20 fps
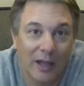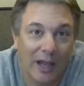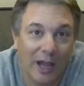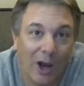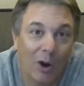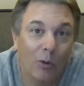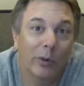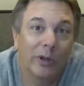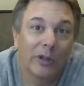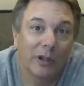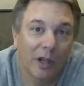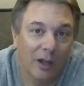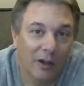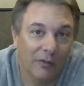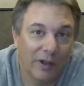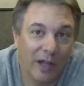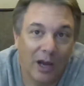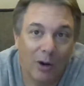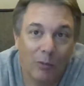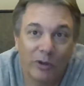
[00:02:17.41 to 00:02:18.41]
how we
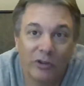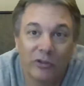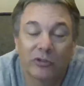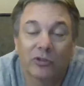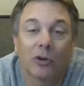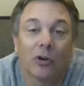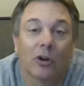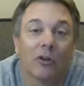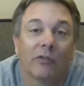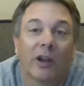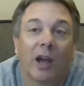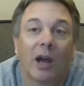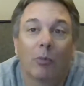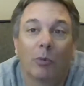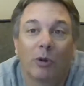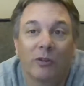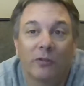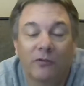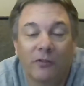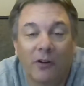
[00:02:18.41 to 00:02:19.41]
love, how we serve, how
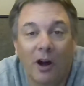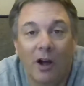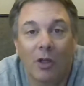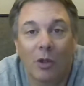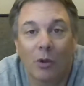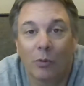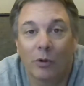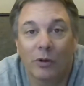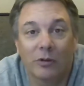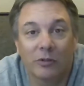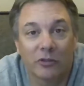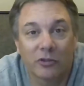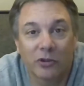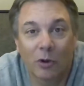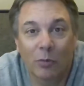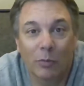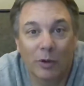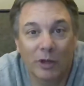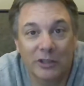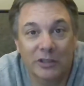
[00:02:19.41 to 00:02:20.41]
we follow, and
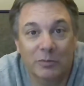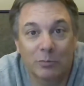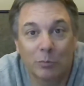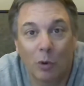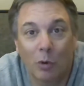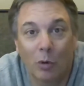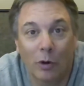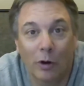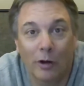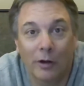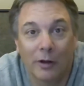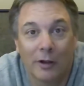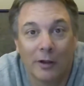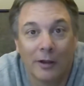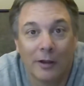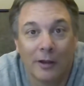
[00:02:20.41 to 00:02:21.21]
so much more.